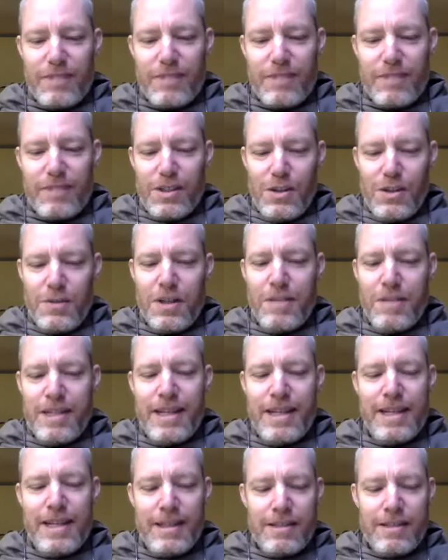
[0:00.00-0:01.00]
You've got to be
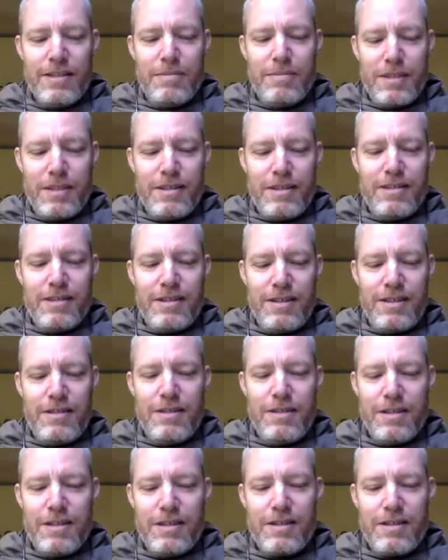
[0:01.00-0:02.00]
getting something
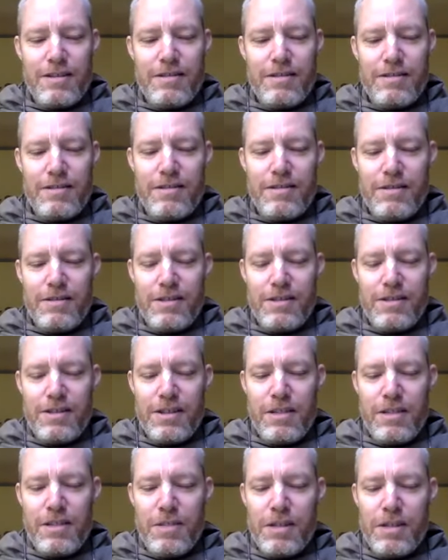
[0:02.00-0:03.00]
serious. There's
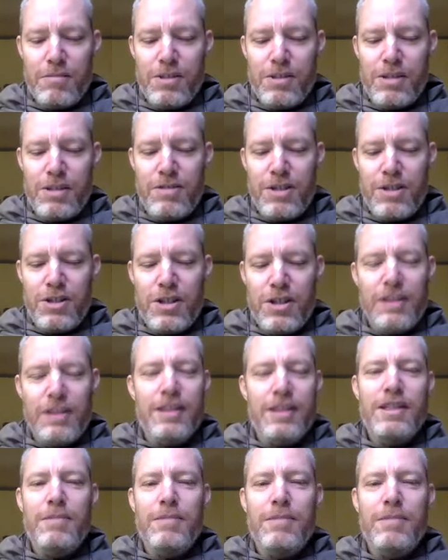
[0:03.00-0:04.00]
got to be some serious Shakti
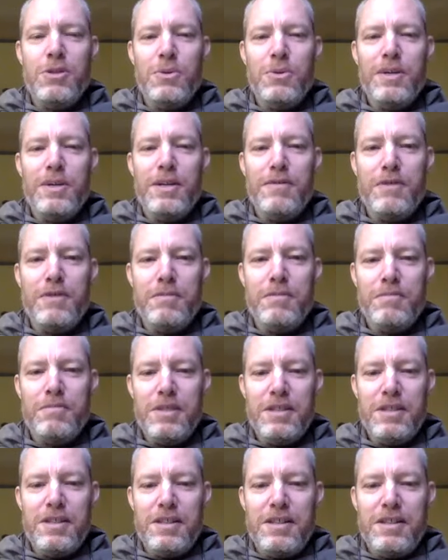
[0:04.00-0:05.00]
coming your way from
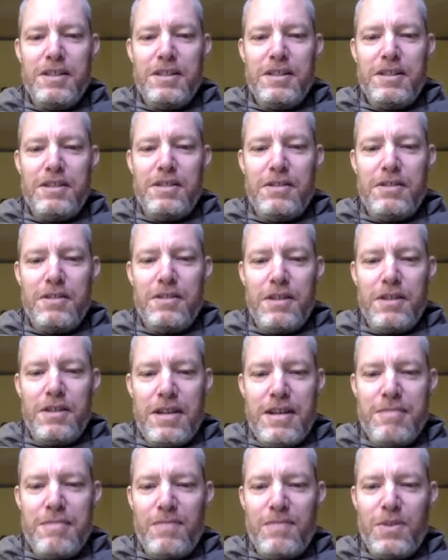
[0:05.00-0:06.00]
the
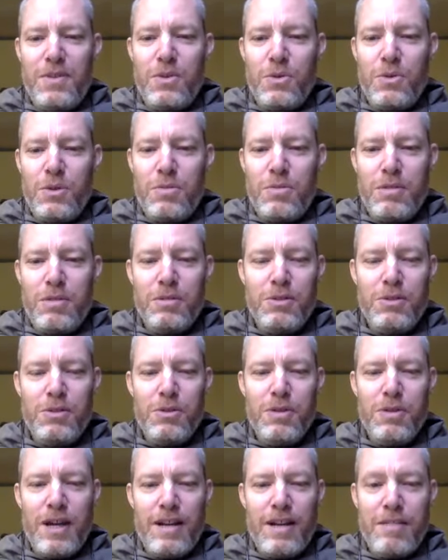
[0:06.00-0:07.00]
name in order to be able to do
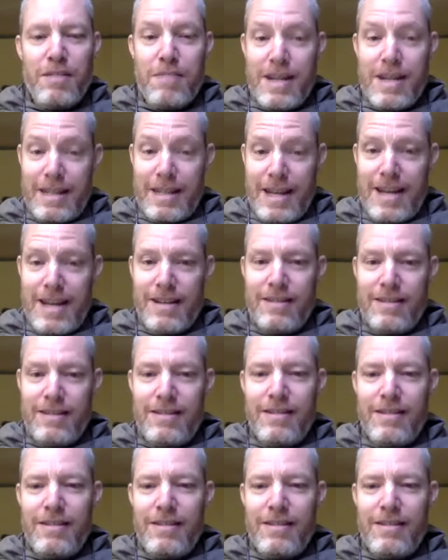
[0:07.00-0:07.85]
that and maintain it.